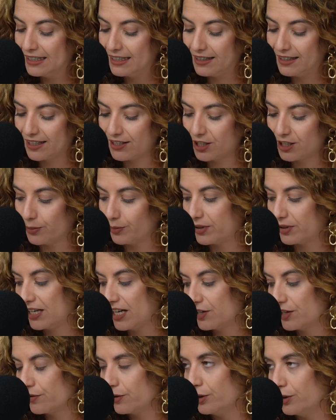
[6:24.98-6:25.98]
Next up,
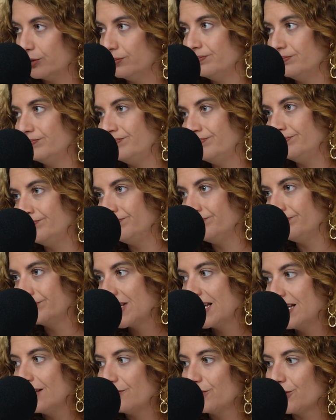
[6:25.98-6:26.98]
cash flow.
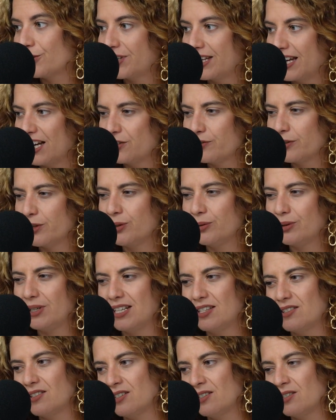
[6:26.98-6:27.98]
If your cash flow
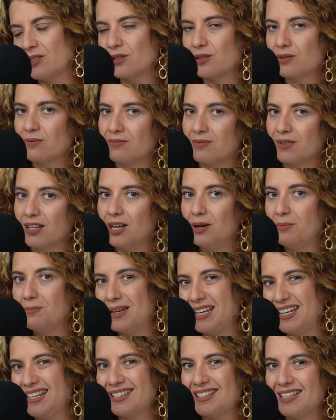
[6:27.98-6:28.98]
isn't
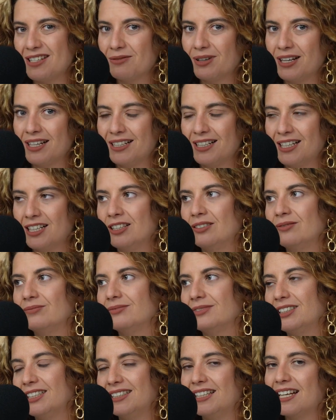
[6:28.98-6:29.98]
amazing right now,
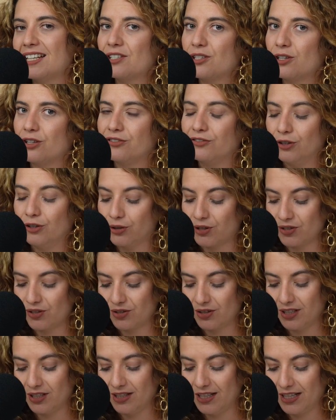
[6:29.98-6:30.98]
then that's your
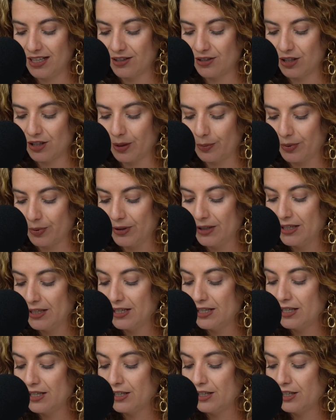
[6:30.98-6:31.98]
focus. Next up,
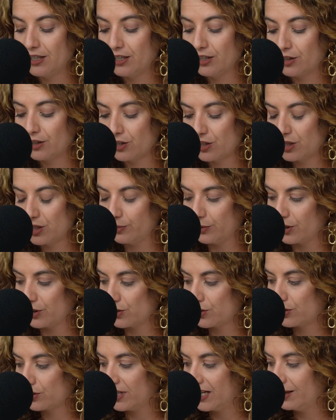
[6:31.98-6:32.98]

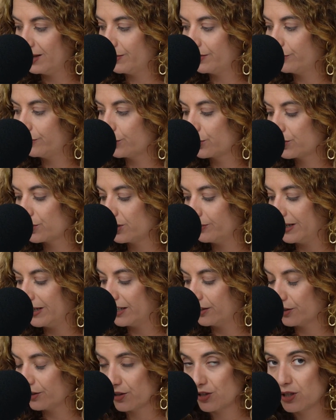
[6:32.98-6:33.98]
customers. Okay, am I focused on my
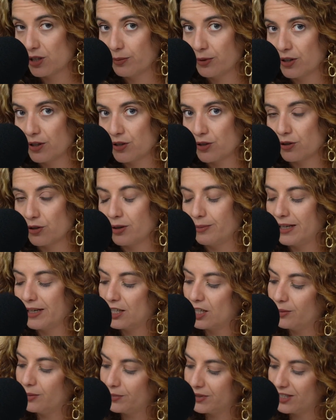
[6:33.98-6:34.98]
customers or on my
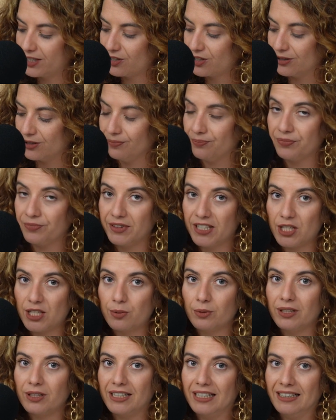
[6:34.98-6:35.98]
competition?
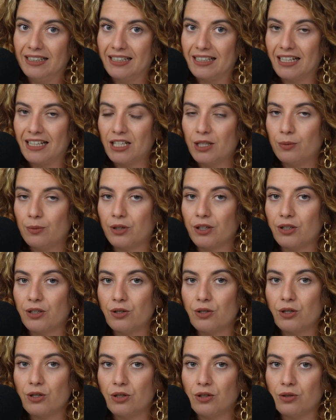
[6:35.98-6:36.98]
This will indicate where you
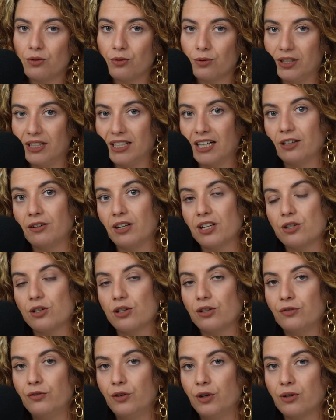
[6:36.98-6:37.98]
should redirect
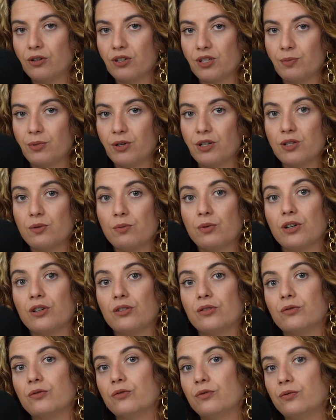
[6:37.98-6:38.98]
your focus, because where